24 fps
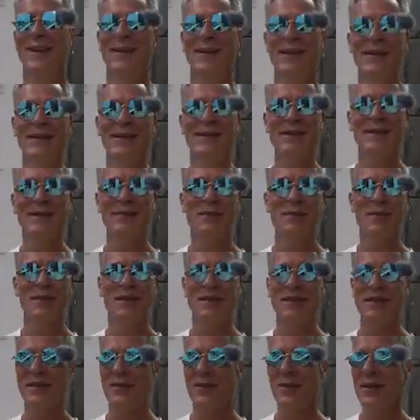with this
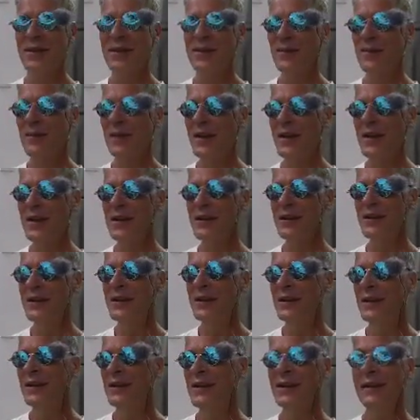breezy weather we're getting,
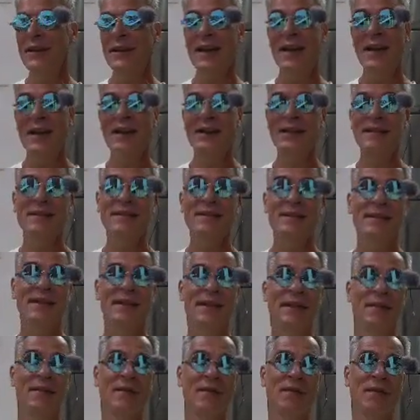guys.
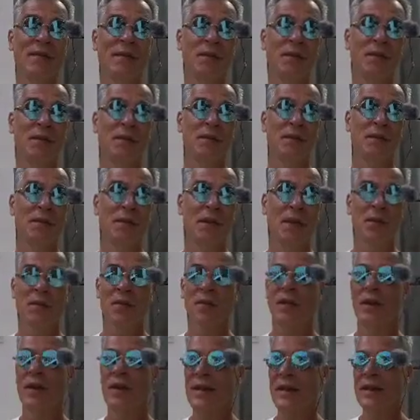If you
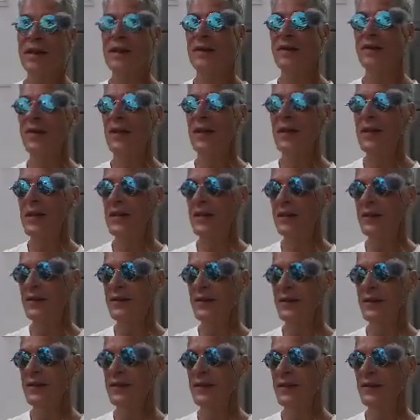don't like the
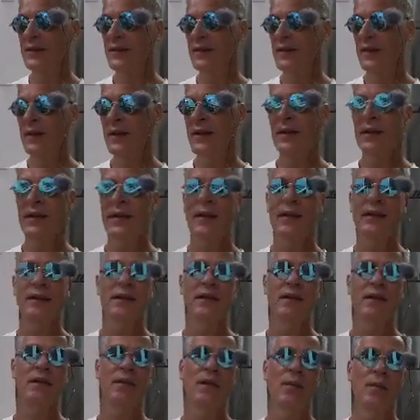heat and
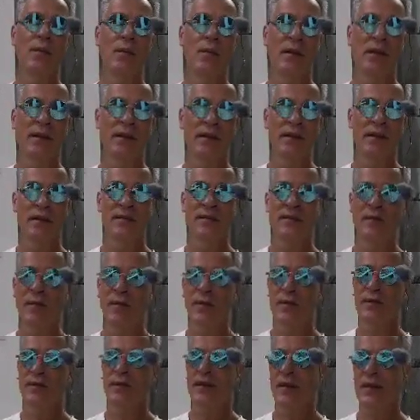you don't want to
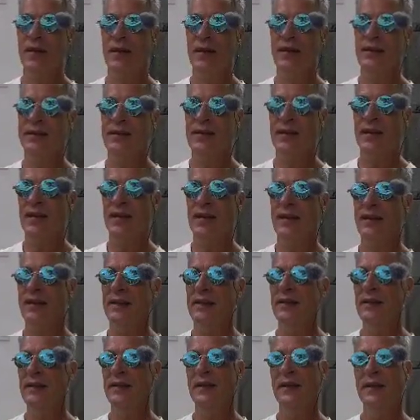afford to gai tai,
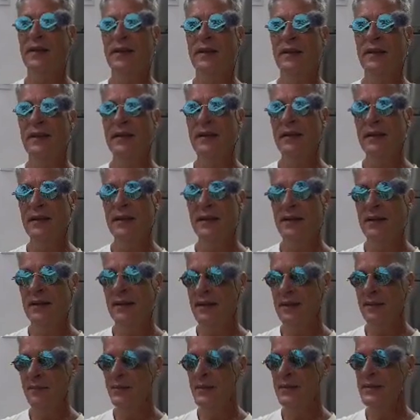
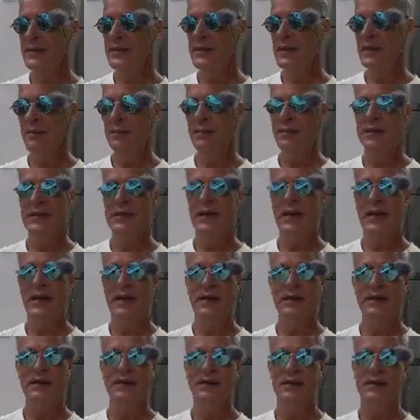Lipa City,
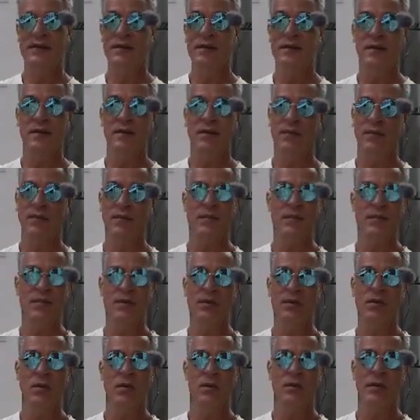Batangas is
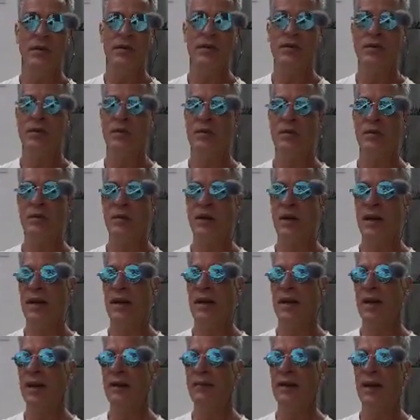so much cooler.
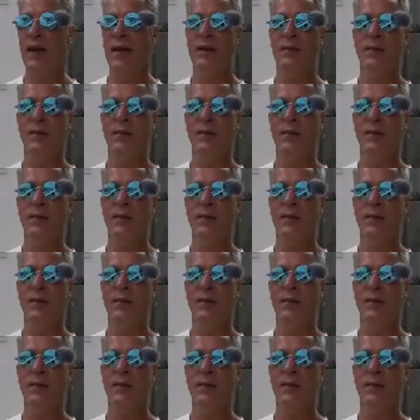I